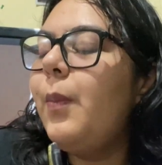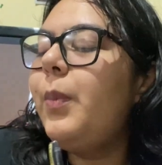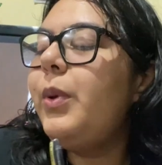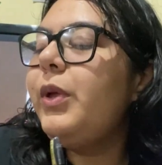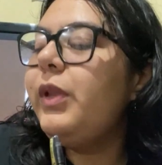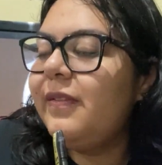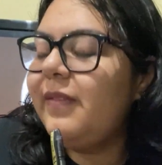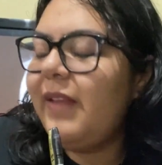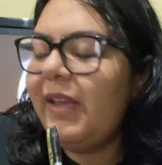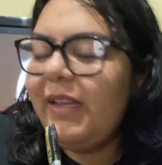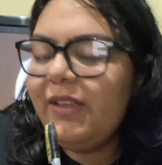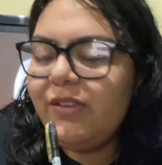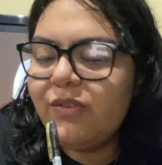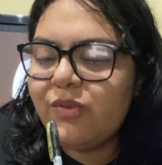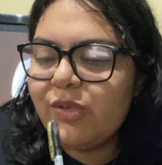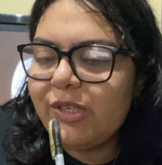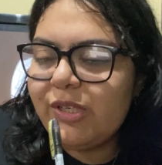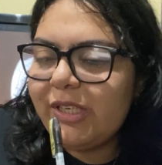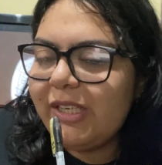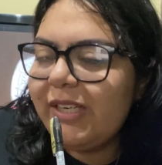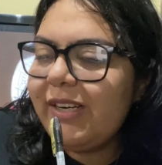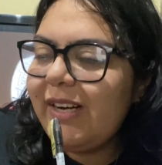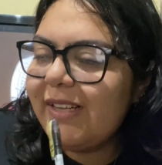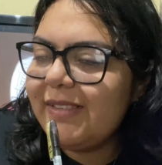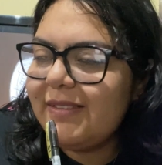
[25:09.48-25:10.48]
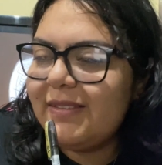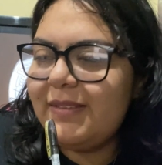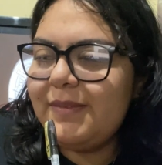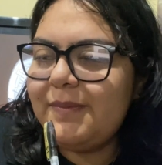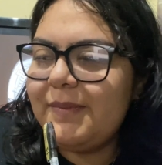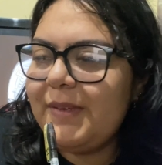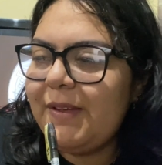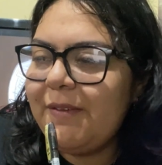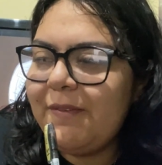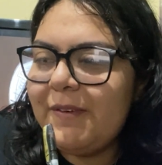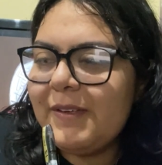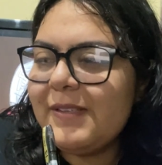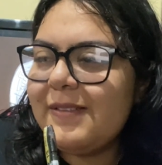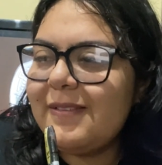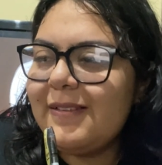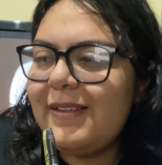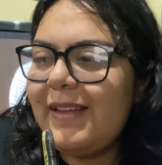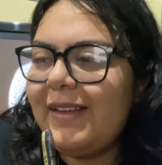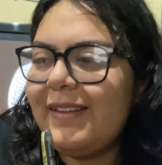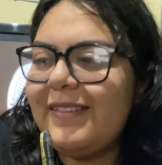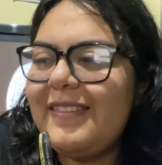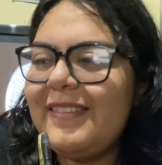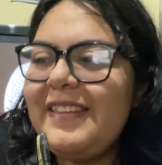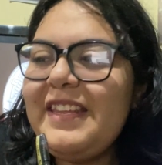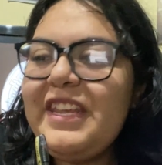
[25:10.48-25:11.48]
but they treat it as if it feels
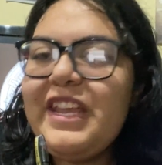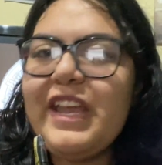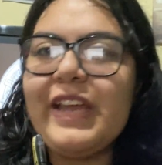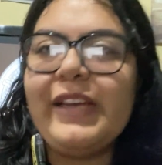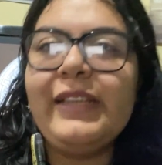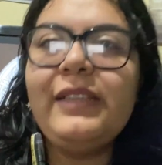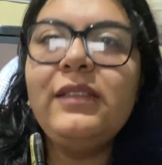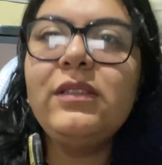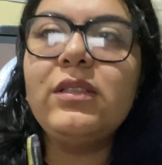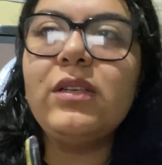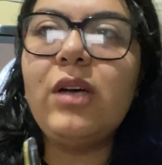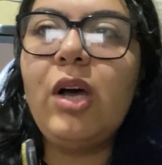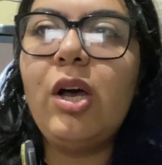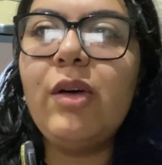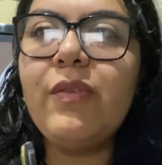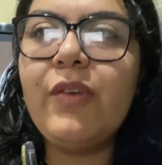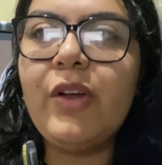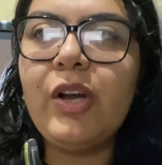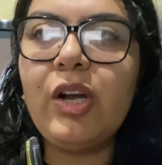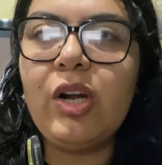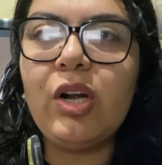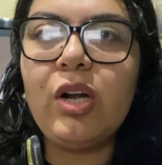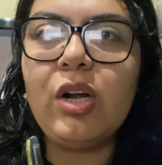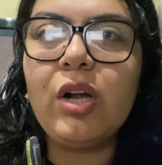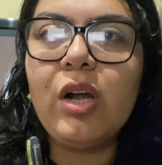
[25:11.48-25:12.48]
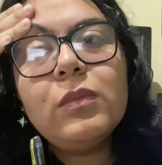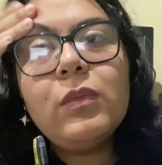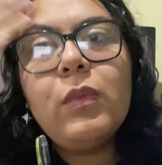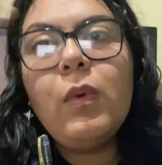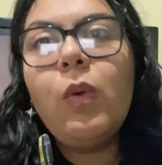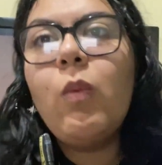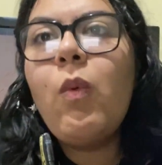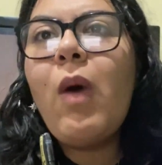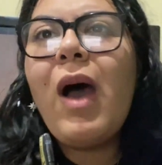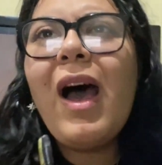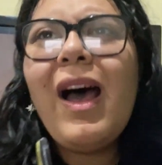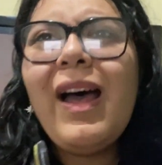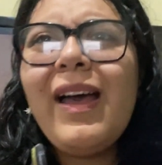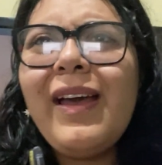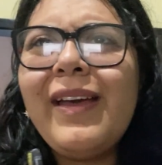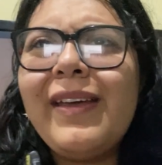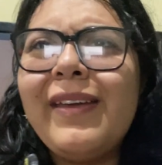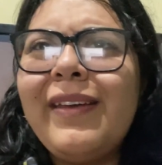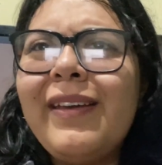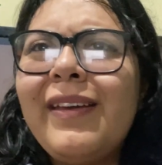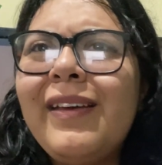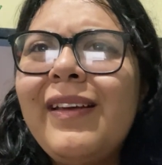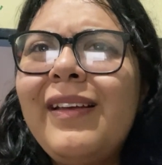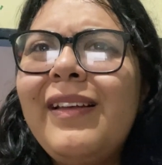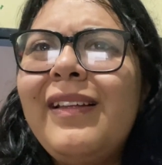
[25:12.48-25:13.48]
like the end of her.
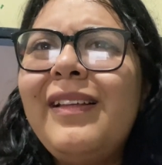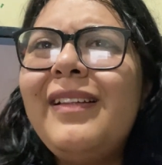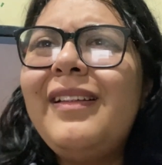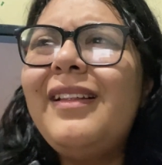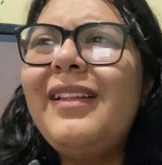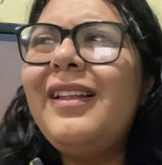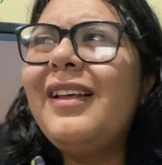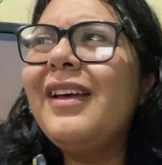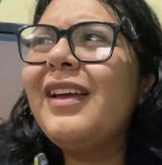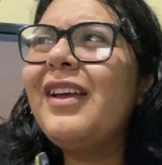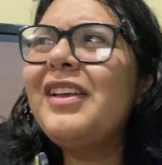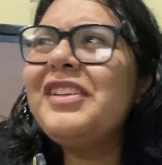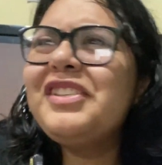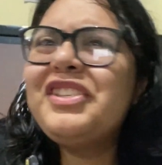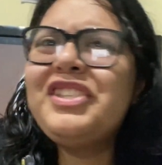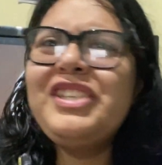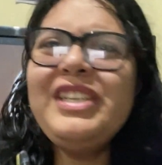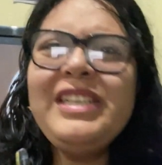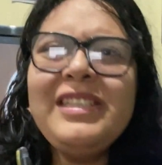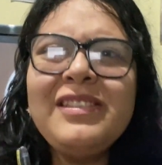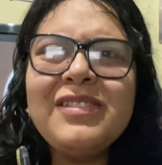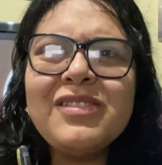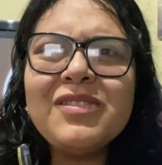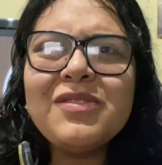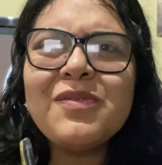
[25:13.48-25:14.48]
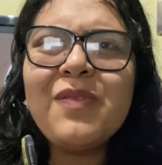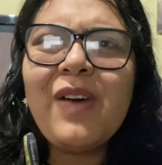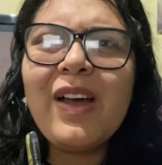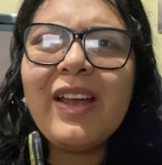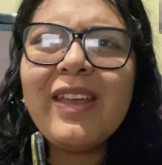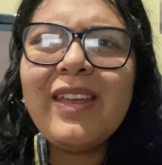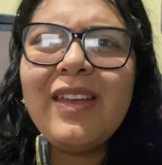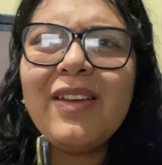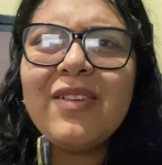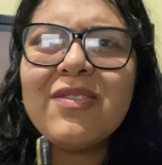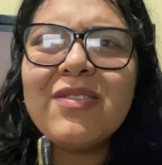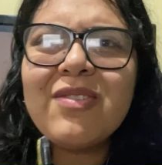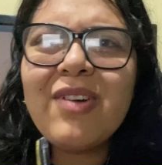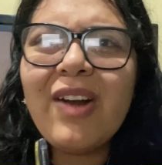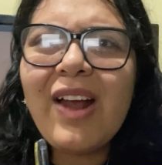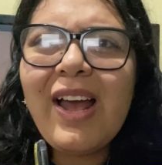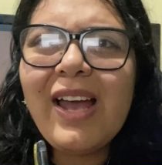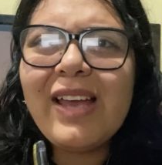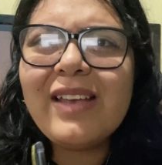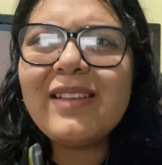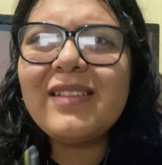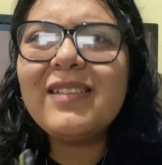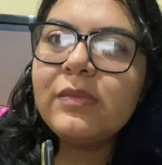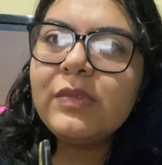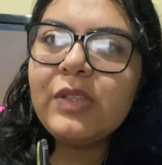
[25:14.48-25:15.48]
Why? Jesus fucking
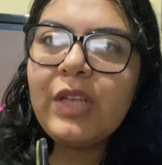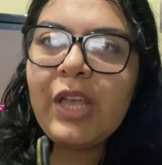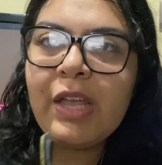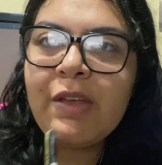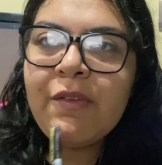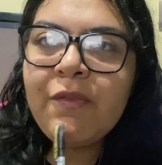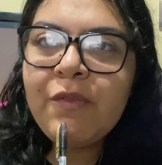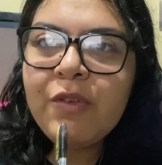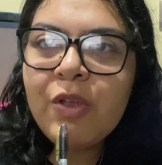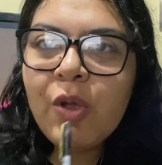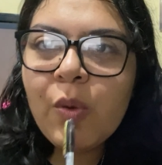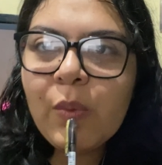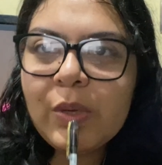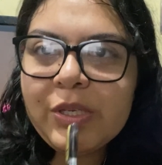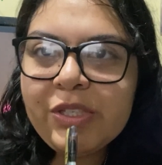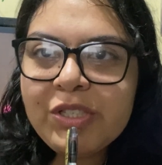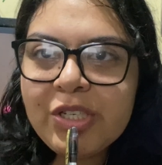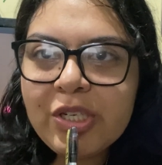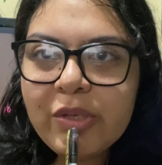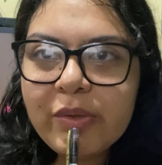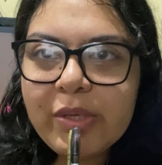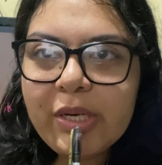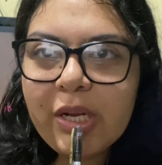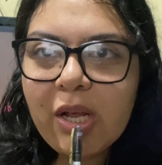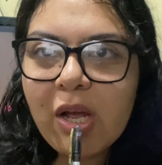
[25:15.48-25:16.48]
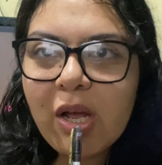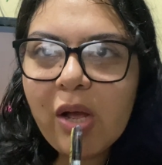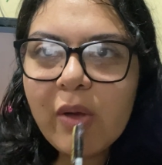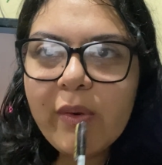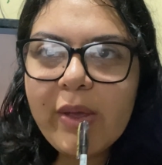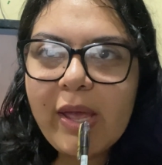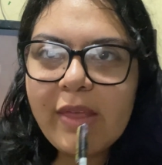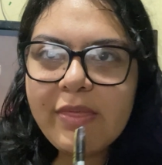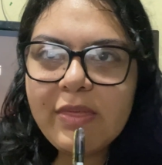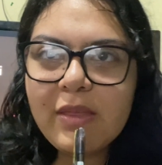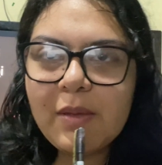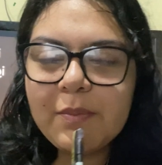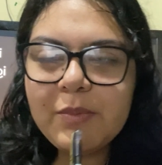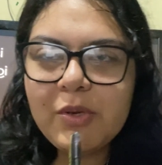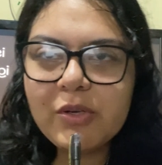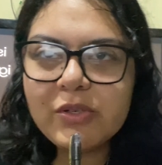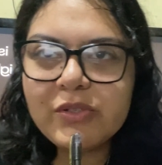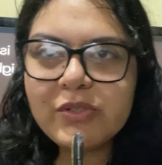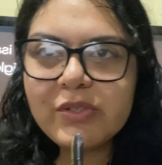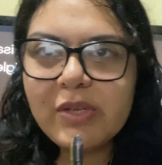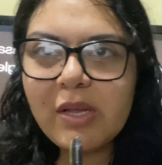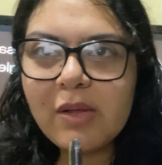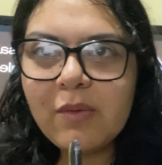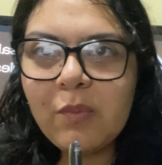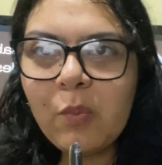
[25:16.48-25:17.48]
Christ. If you want children, go get them
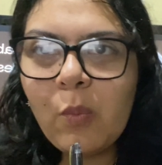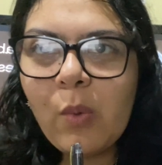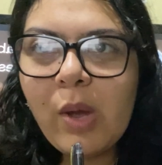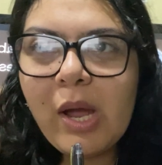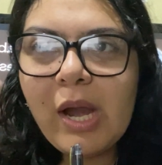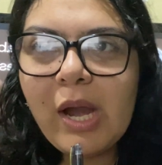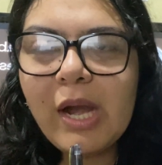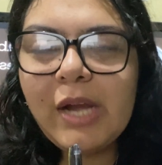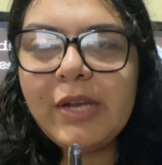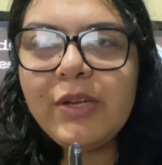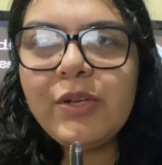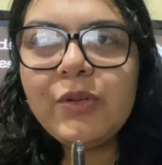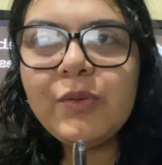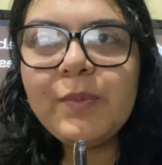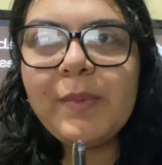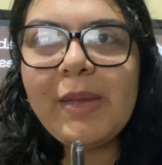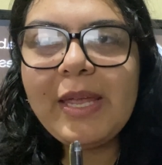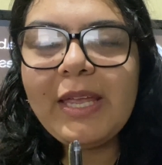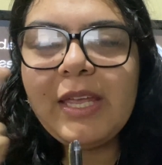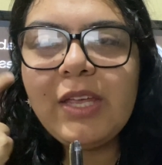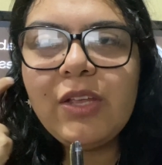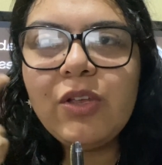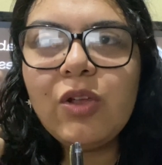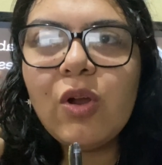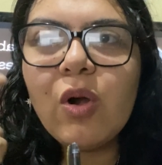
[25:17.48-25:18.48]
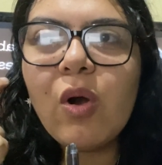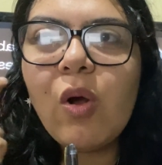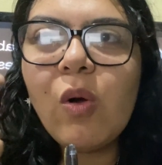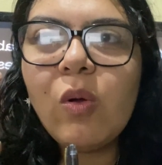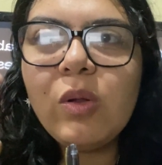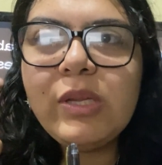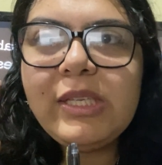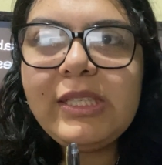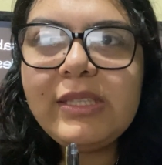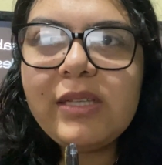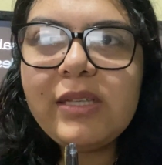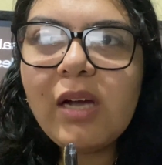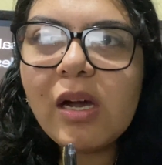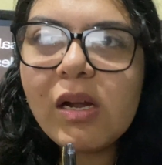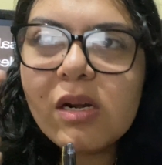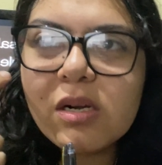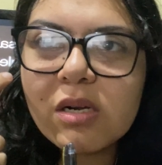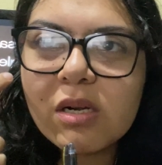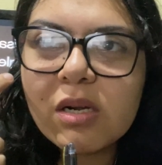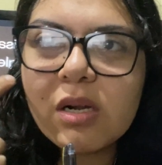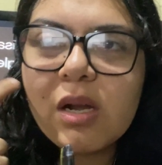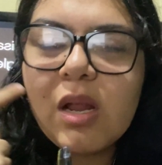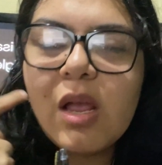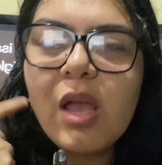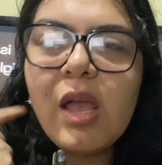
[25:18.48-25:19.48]
yourself. Why are you making your only
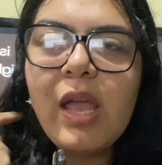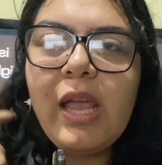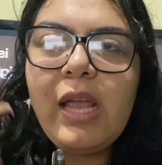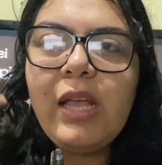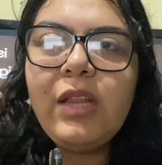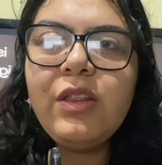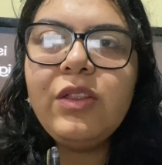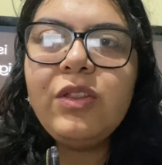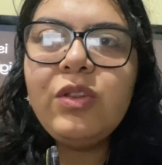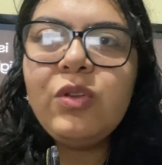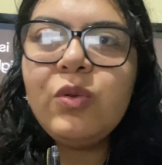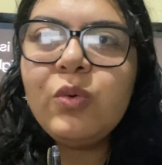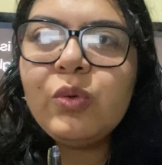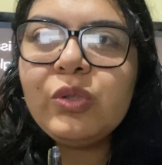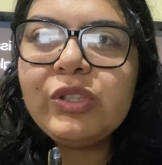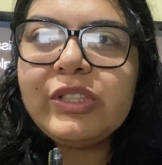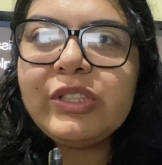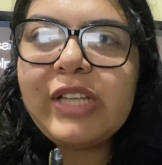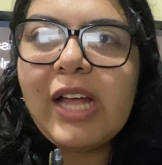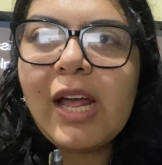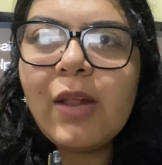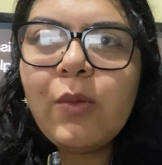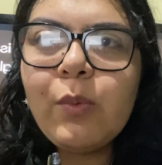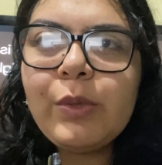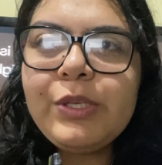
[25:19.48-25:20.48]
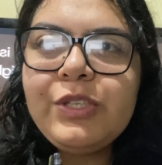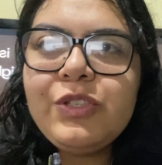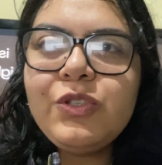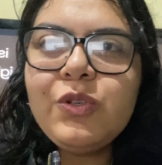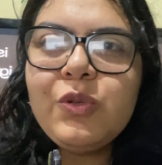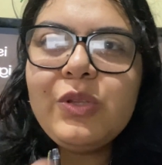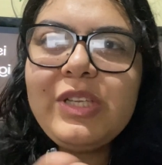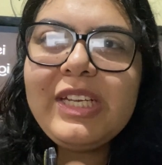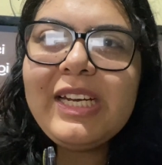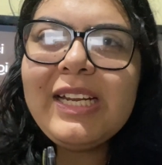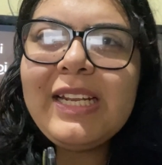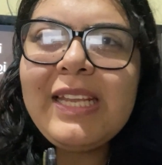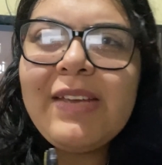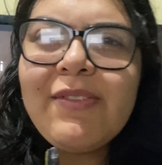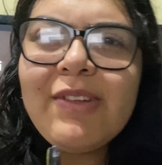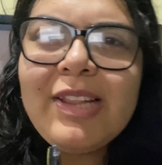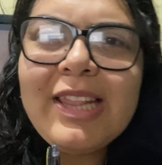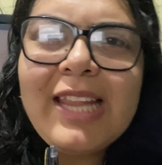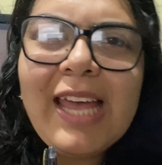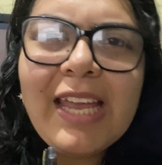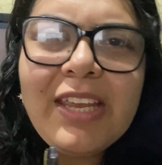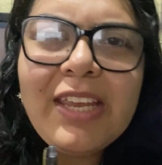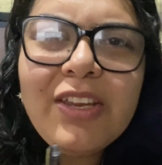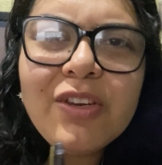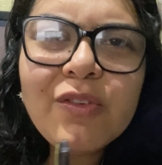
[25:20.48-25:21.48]
daughter endure that when you didn't even
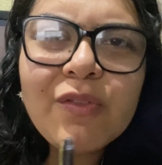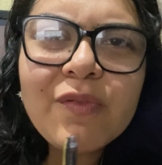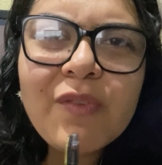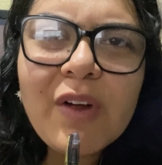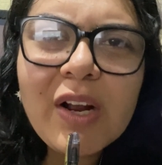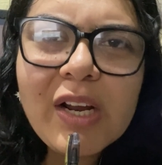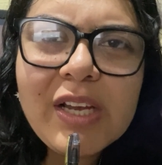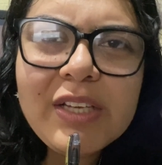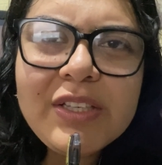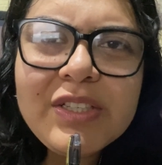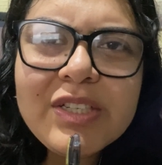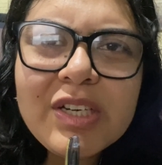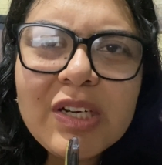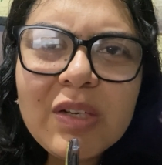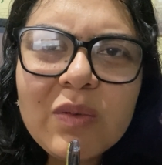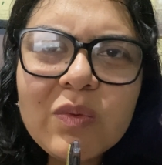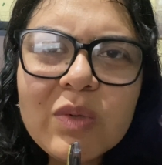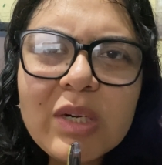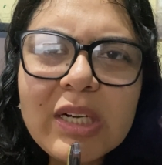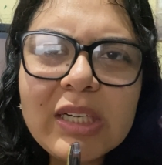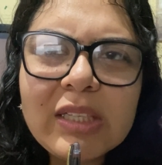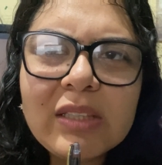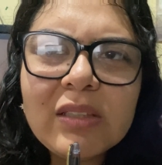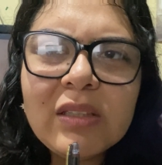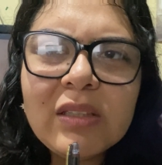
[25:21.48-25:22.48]
like your fucking children?